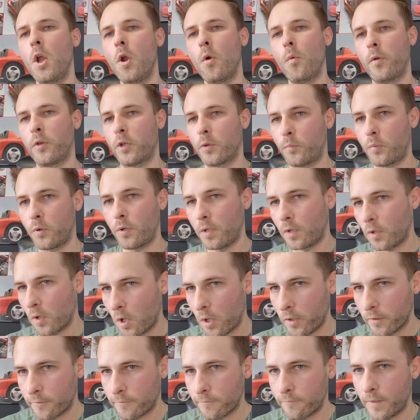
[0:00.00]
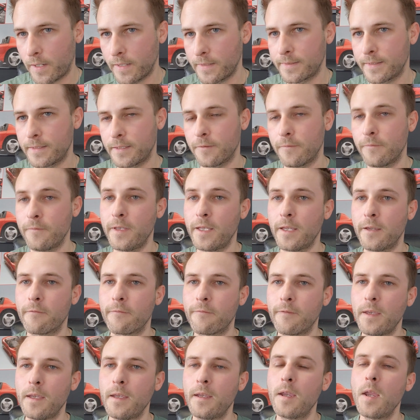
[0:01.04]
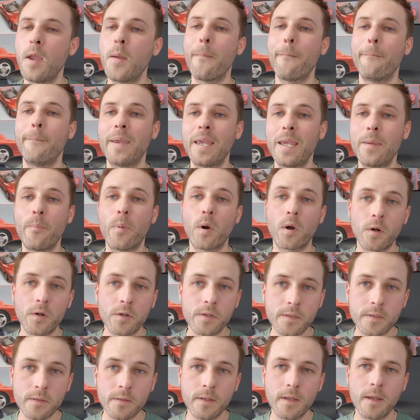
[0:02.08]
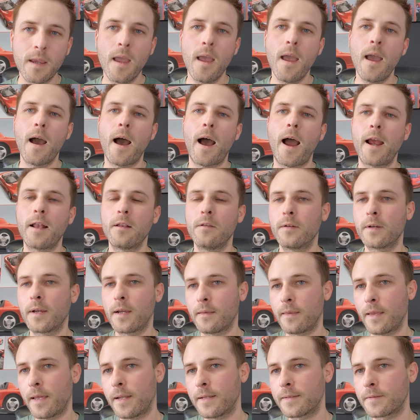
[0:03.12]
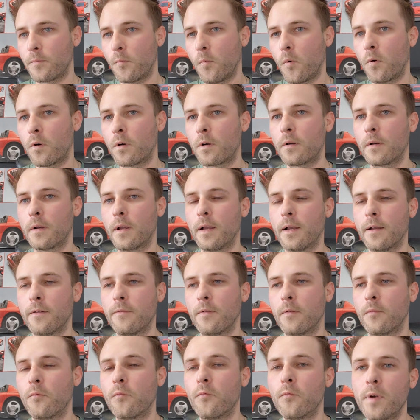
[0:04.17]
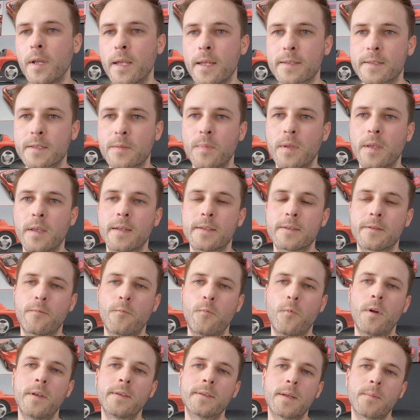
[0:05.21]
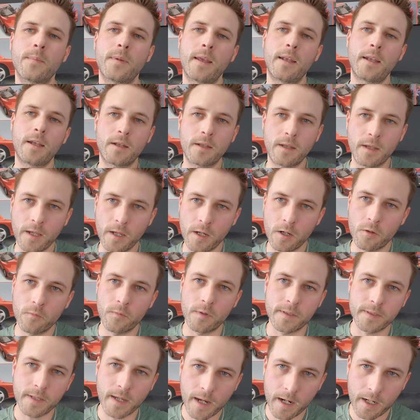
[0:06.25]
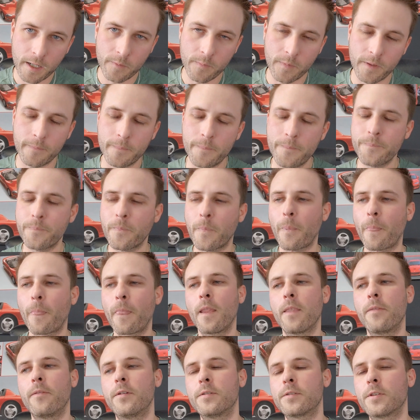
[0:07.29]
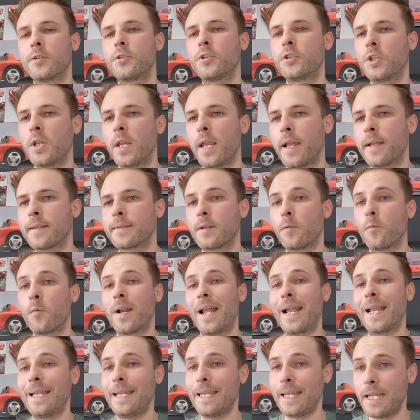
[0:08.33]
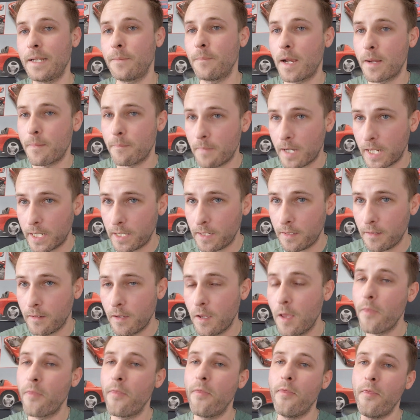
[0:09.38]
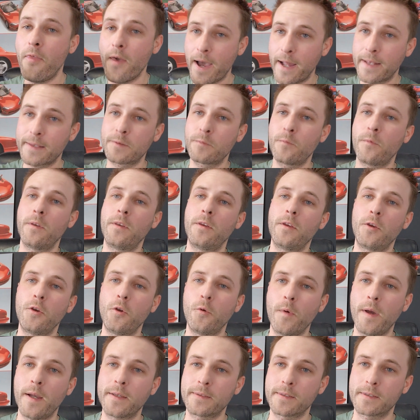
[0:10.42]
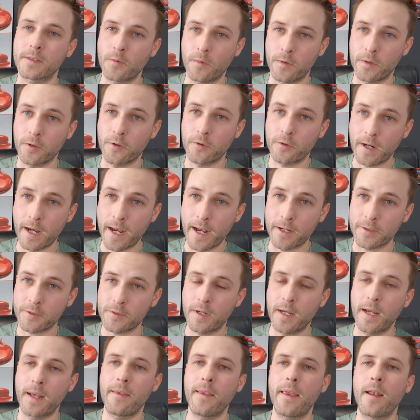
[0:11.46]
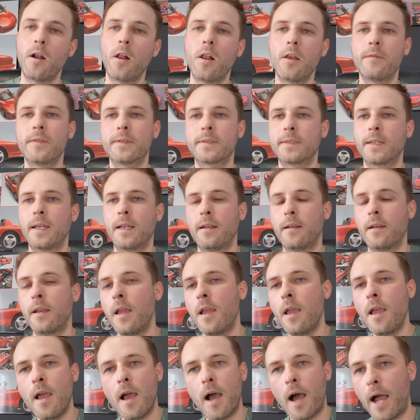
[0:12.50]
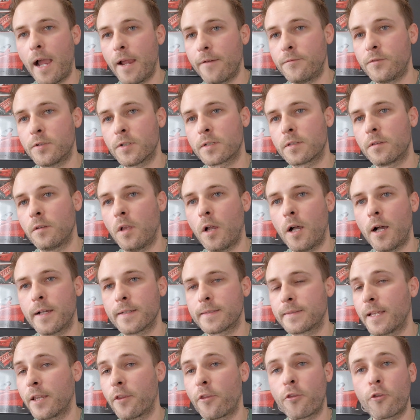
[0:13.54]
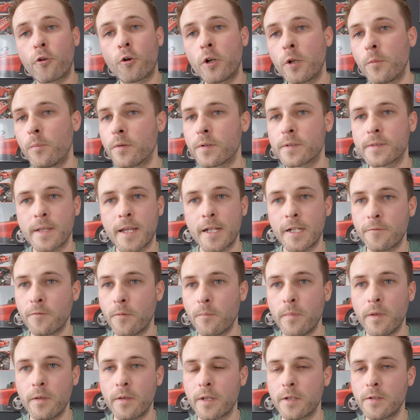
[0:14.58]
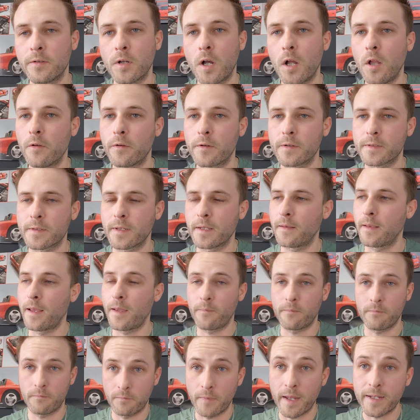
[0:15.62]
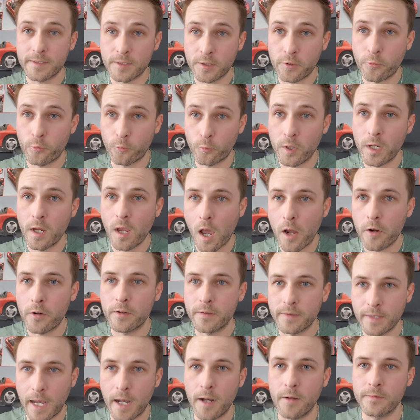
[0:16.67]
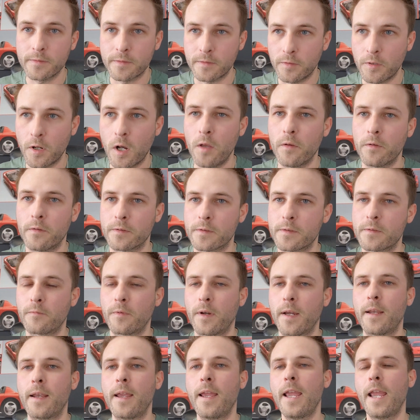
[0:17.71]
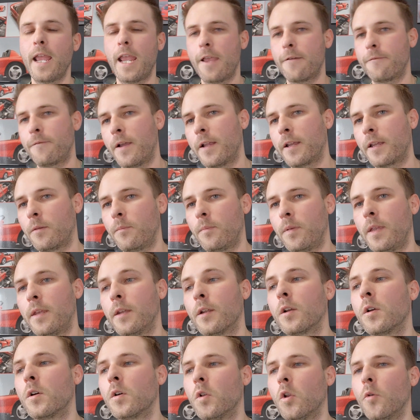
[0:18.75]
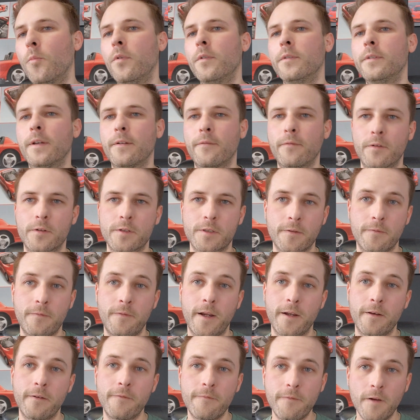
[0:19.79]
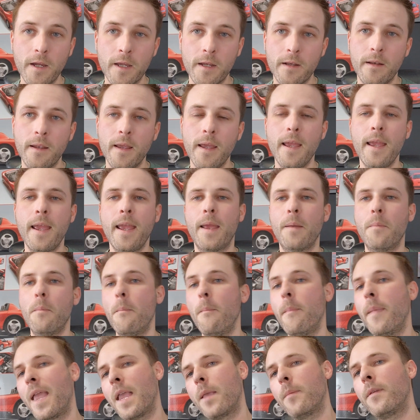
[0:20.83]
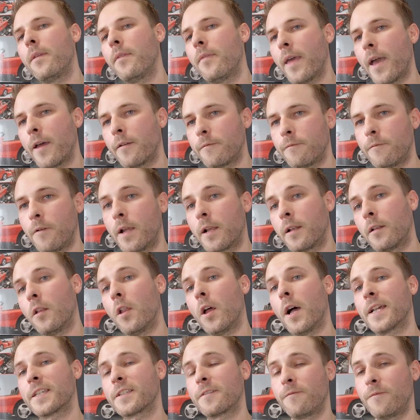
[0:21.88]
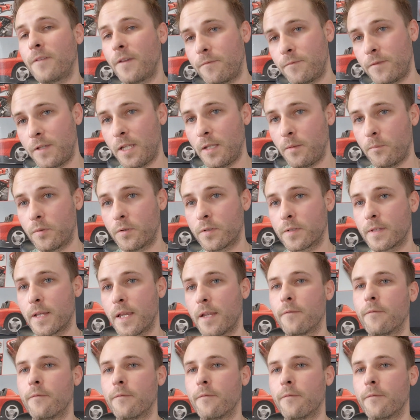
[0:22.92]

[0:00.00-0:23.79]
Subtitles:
when you're putting all your funds into VFE, me personally, I look at that as more of a risk because if once I'm getting near retirement, there's a chance that when I need my money, that's when the US is going to crash. And then all of a sudden, I've just lost, say, 30% of $1 million, and that's $300,000, right? If I could be in a global diversified fund, maybe that fund lost 15%